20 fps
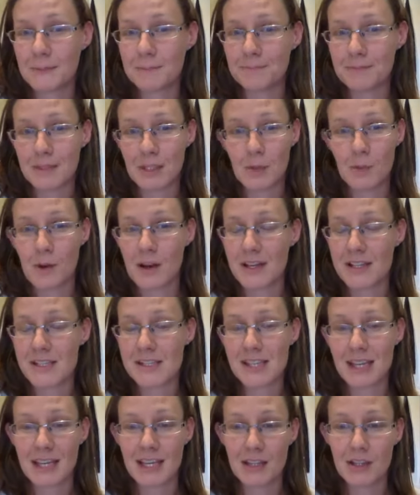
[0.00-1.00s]
you want to
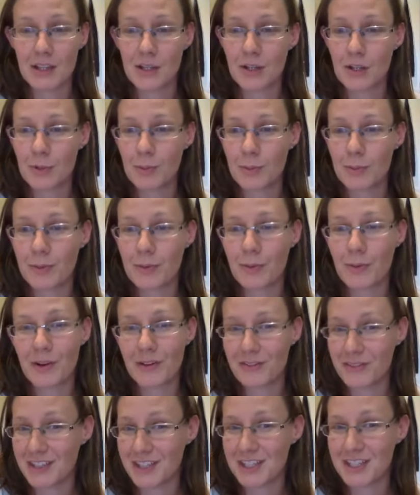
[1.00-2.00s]
stay in the group, or
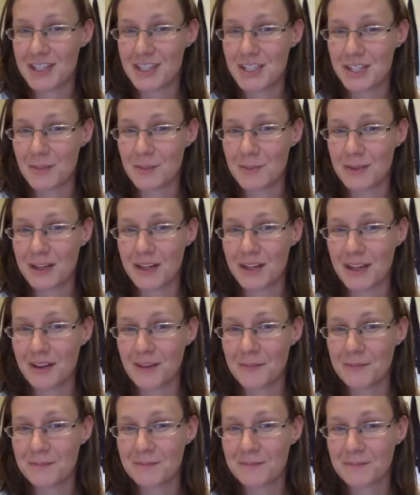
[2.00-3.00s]
if you need to jump in and out.
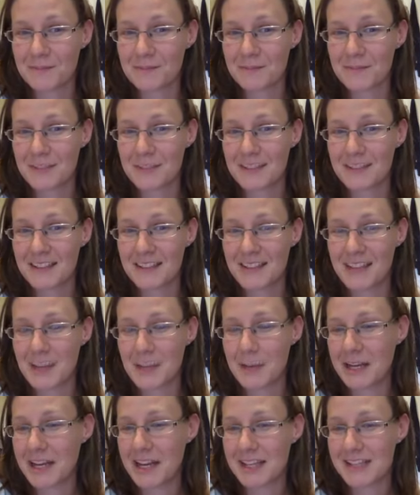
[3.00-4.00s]
And
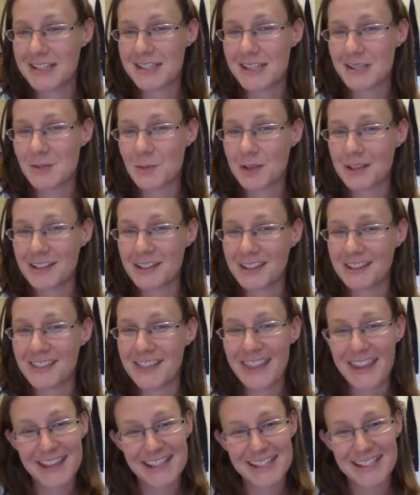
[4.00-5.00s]
my dad says, well done.
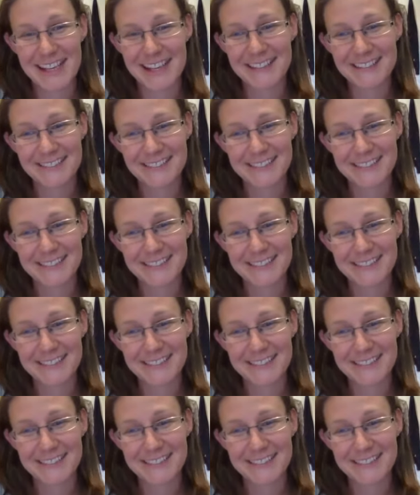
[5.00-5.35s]
Thanks, Dad.